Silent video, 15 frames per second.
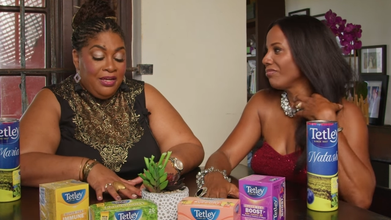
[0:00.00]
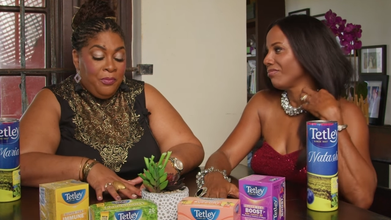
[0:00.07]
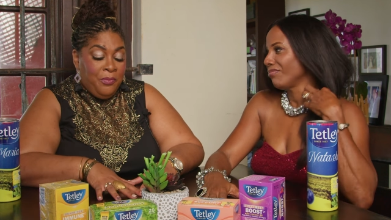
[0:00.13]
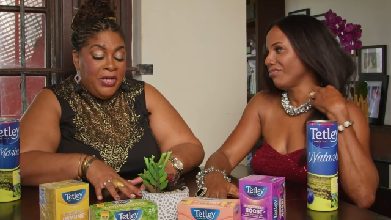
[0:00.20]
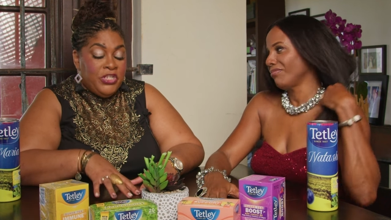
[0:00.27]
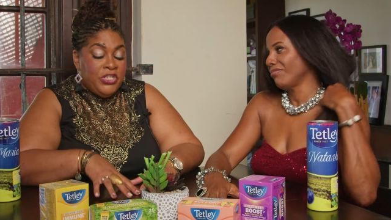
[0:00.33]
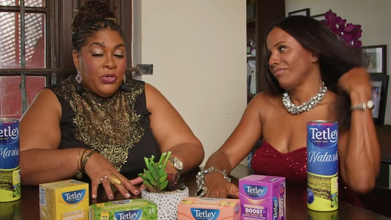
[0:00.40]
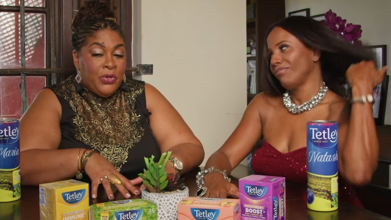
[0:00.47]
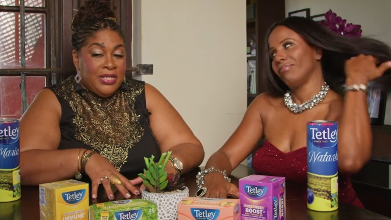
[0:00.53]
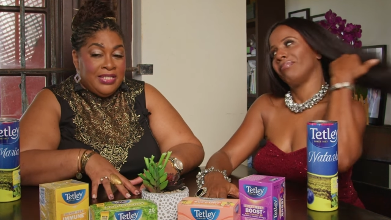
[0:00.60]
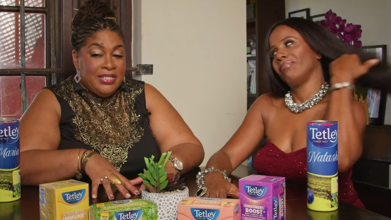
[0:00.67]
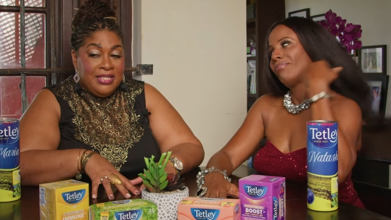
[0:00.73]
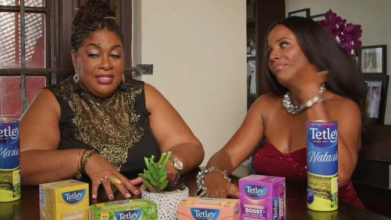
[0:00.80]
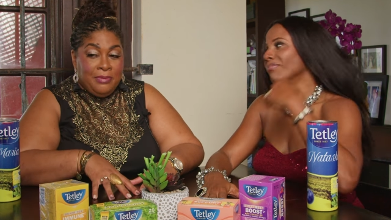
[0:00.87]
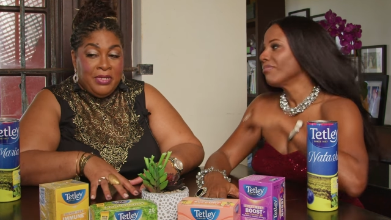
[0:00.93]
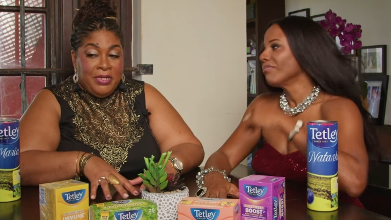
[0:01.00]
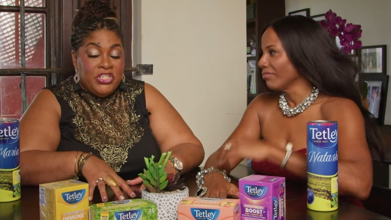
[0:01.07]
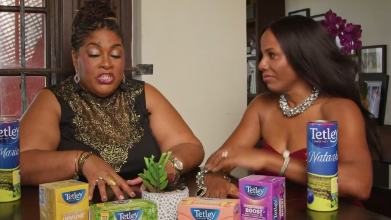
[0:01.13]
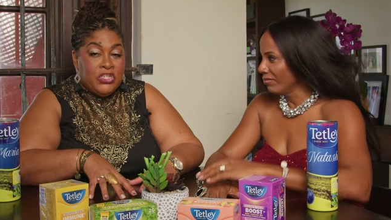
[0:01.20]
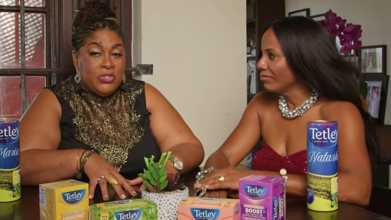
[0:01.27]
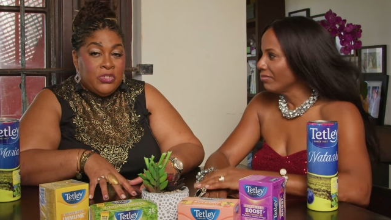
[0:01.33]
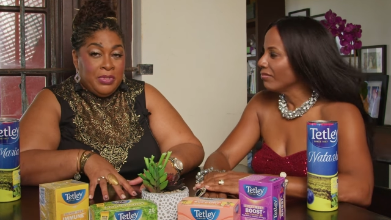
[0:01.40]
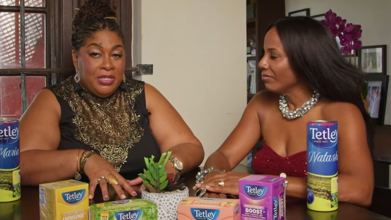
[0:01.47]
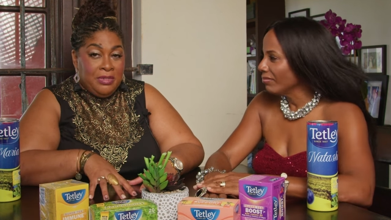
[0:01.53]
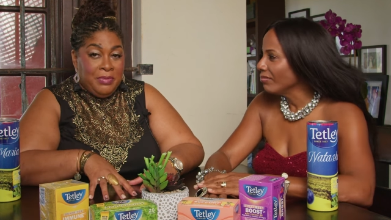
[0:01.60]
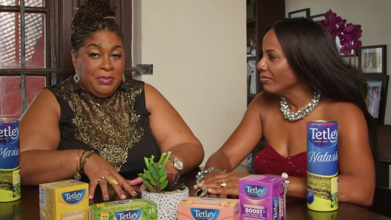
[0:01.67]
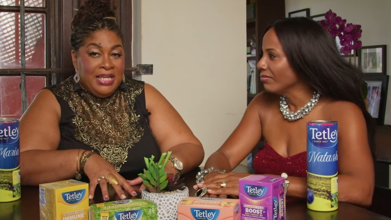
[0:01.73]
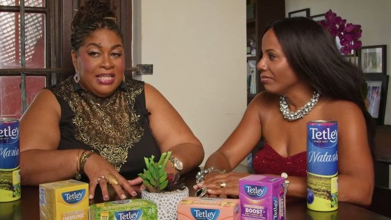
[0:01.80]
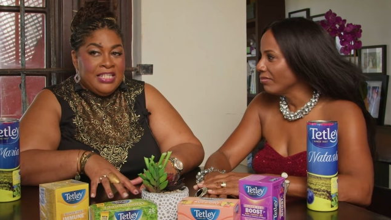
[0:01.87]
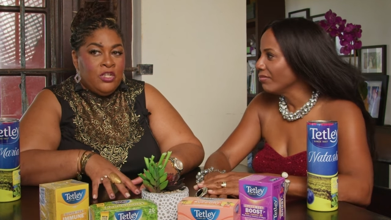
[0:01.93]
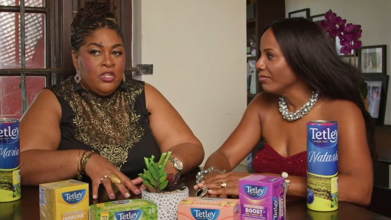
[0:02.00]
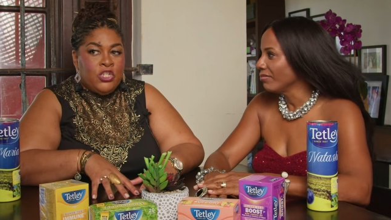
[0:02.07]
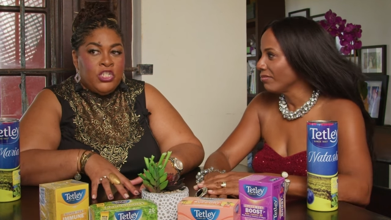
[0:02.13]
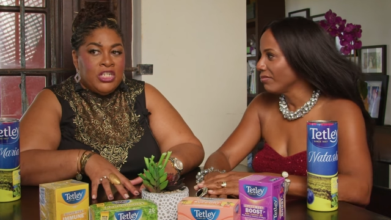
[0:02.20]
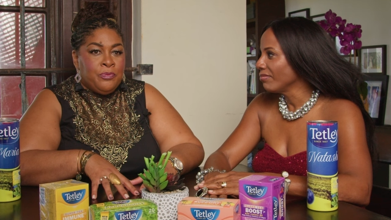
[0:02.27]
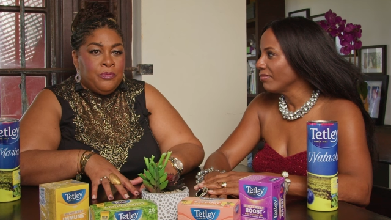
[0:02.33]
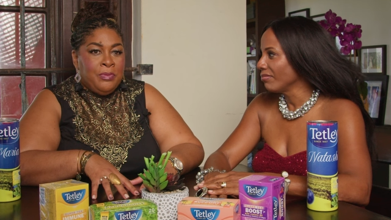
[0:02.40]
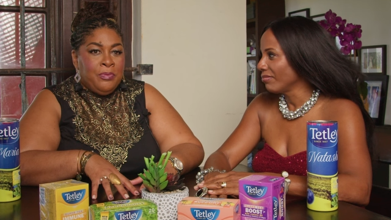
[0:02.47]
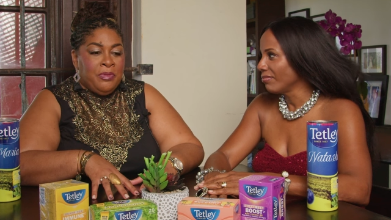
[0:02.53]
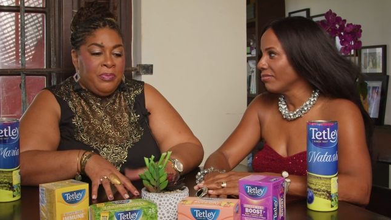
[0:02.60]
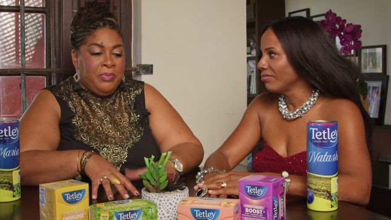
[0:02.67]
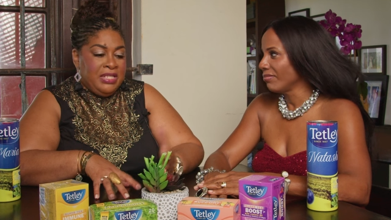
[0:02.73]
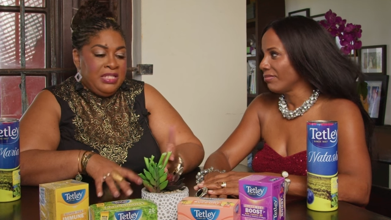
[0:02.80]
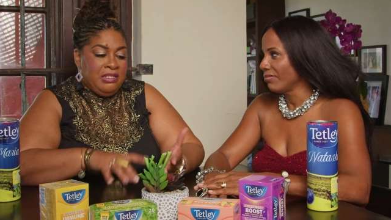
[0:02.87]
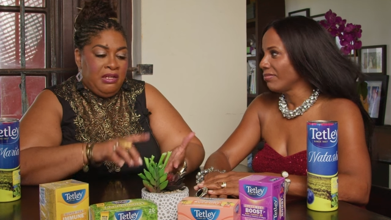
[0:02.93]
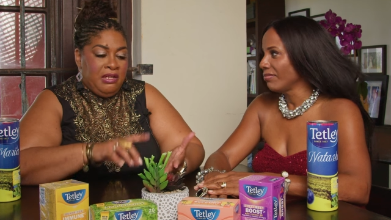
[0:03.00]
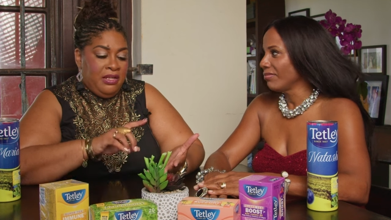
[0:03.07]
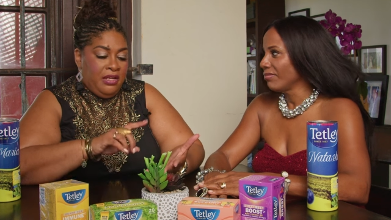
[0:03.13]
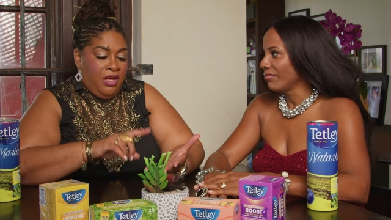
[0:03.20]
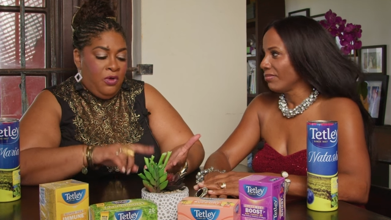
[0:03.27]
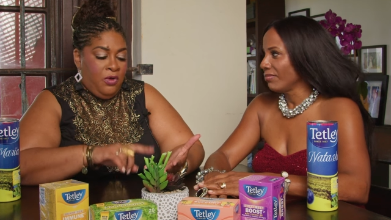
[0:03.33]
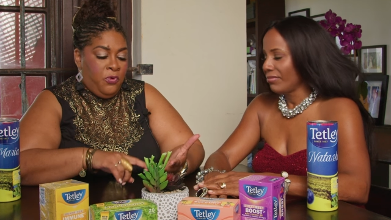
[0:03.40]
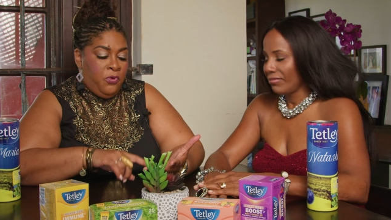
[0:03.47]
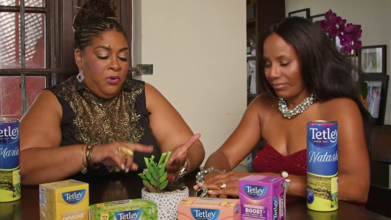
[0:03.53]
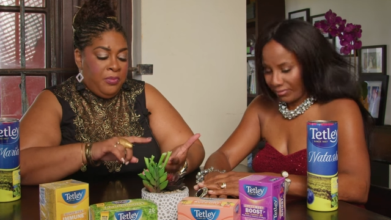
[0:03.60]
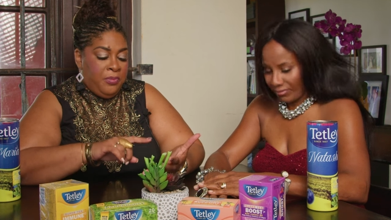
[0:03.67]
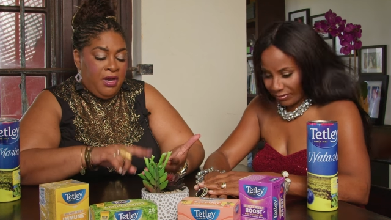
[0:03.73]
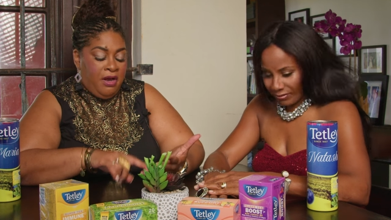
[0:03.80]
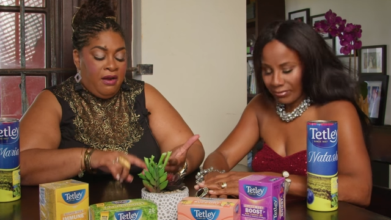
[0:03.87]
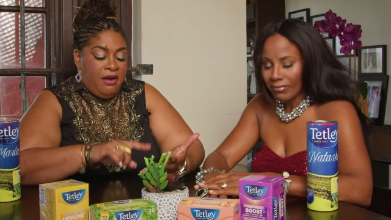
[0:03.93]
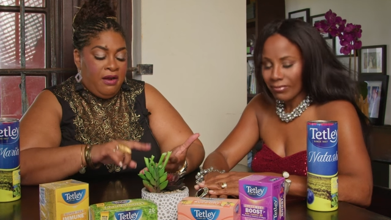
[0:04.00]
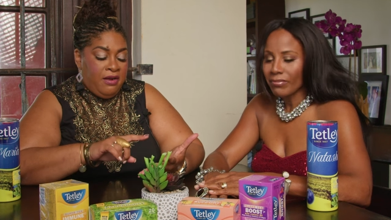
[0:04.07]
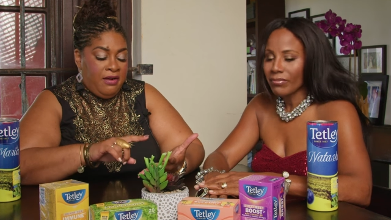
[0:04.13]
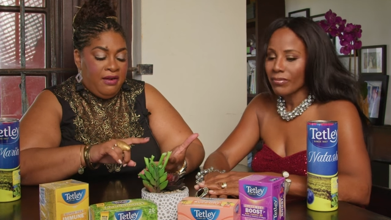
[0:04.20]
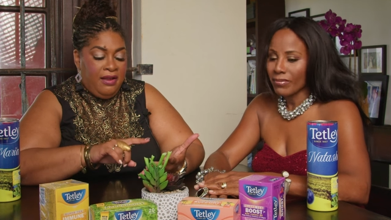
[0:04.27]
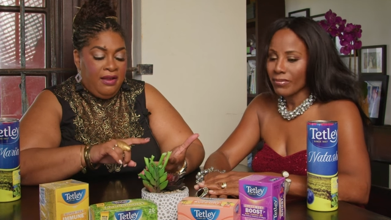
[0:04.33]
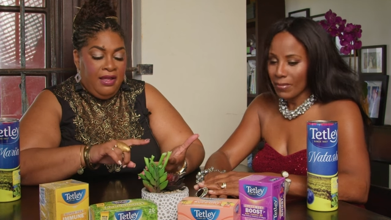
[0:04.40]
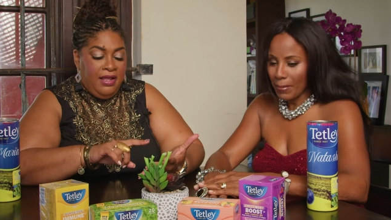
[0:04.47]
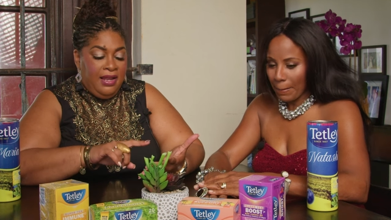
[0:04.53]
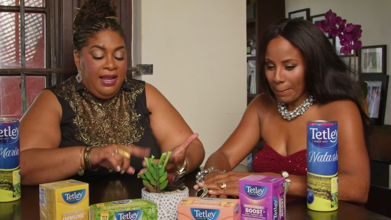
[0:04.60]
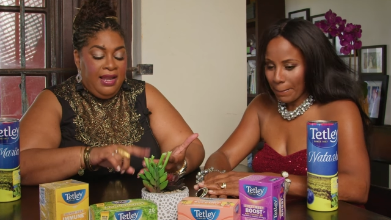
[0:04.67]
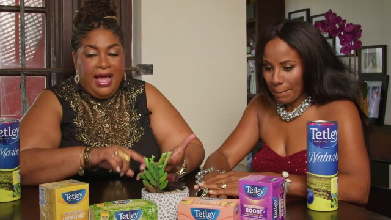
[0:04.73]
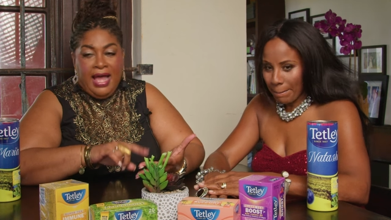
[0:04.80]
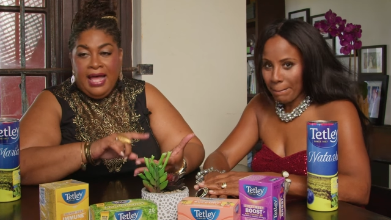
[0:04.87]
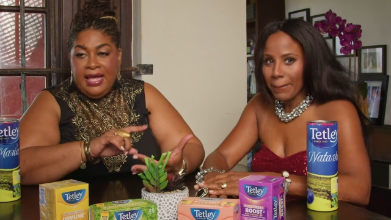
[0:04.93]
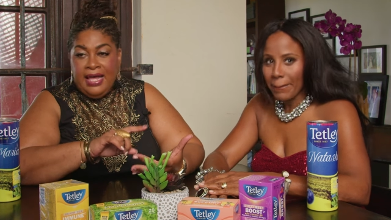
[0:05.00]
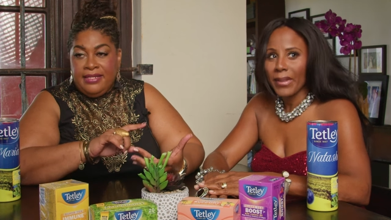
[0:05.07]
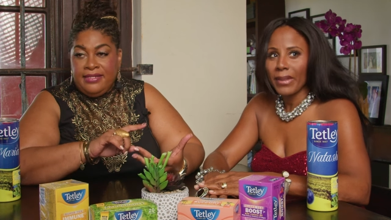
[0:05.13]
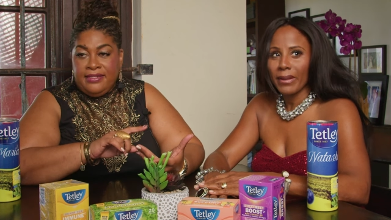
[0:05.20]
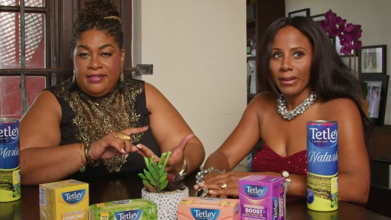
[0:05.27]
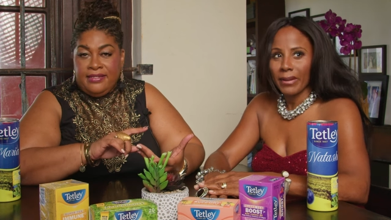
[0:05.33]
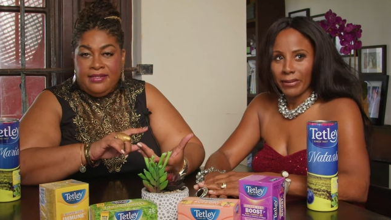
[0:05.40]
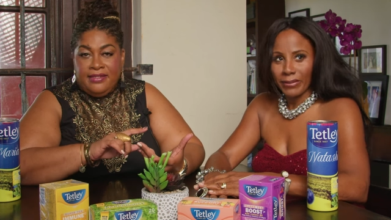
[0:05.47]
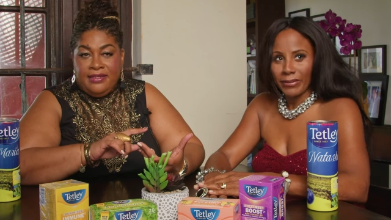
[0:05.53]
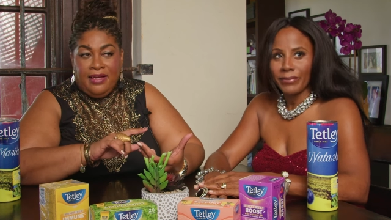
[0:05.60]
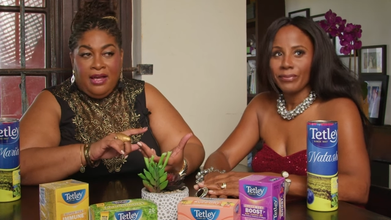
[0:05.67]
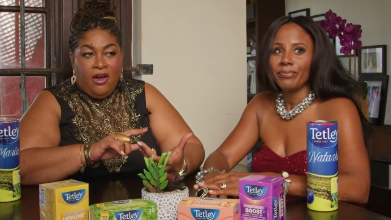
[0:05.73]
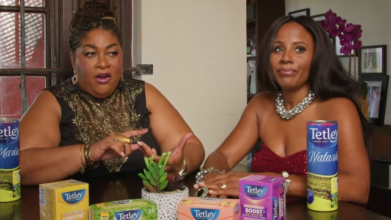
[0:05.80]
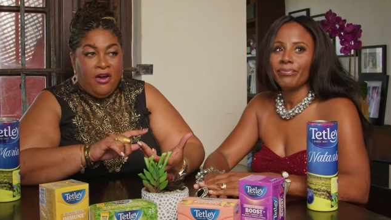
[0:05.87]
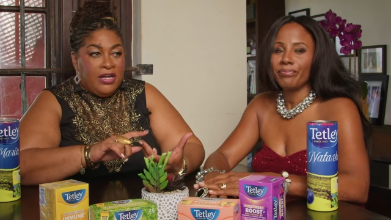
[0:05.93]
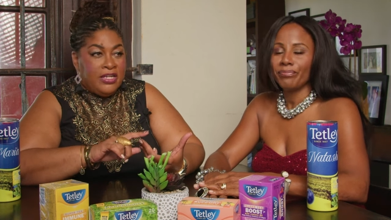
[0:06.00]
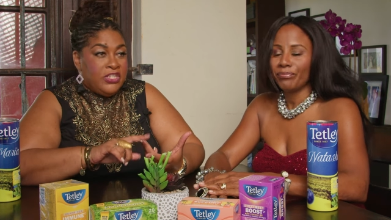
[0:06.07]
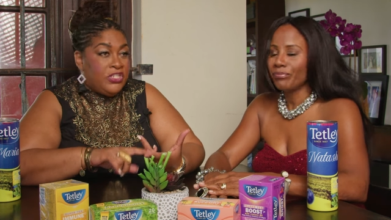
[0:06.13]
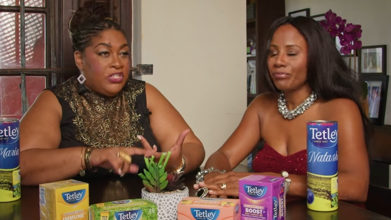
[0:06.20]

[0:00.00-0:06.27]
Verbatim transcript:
Speaker 1: my choices and my judgment, mm-hmm. because I don't judge people based on home, car, land, or